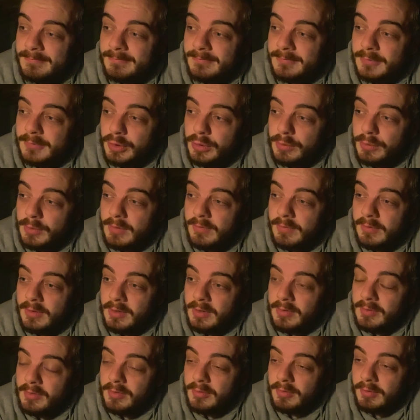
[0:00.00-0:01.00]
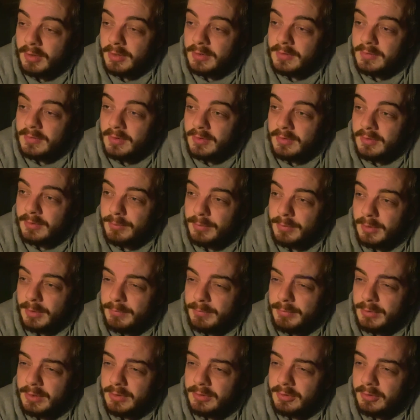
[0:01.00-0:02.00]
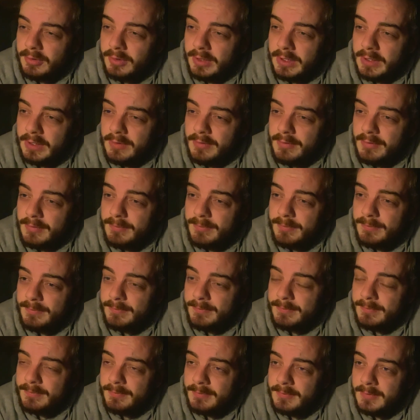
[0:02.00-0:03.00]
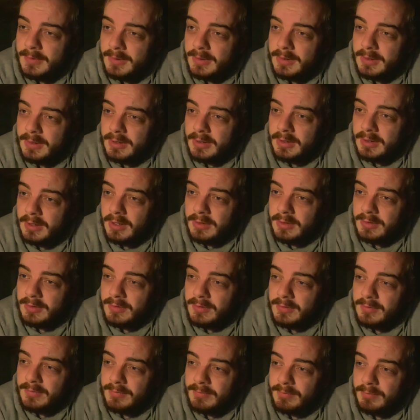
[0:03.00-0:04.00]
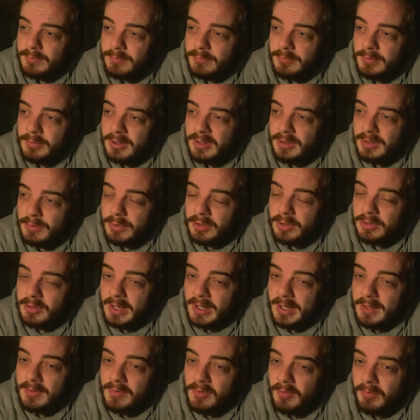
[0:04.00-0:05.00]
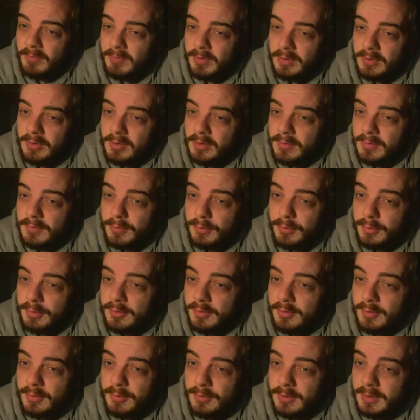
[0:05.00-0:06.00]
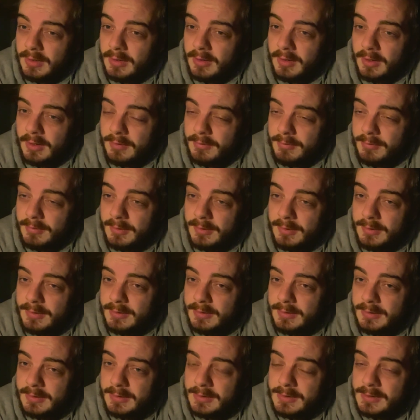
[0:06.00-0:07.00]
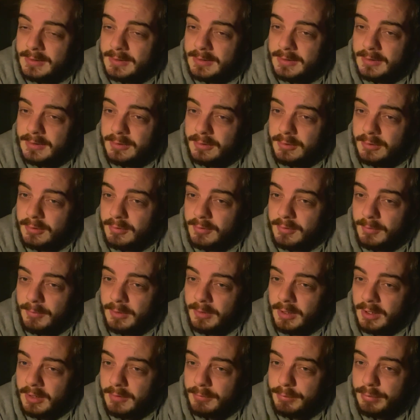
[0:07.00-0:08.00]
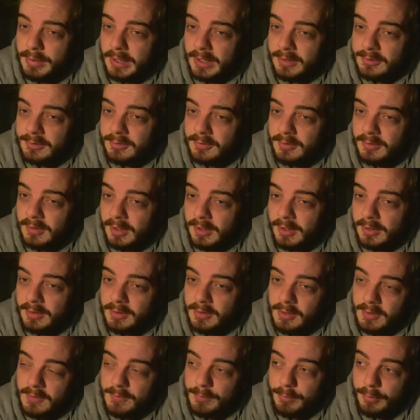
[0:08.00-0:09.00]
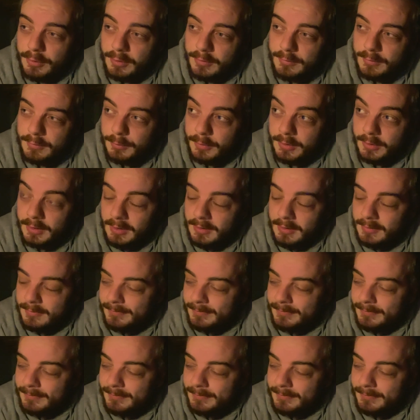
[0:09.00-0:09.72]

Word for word: Don't know whether this is the right decision, but I'm pretty sure it is. I just really wish I had something to look forward to in life, or some kind of passion that I can exploit for money.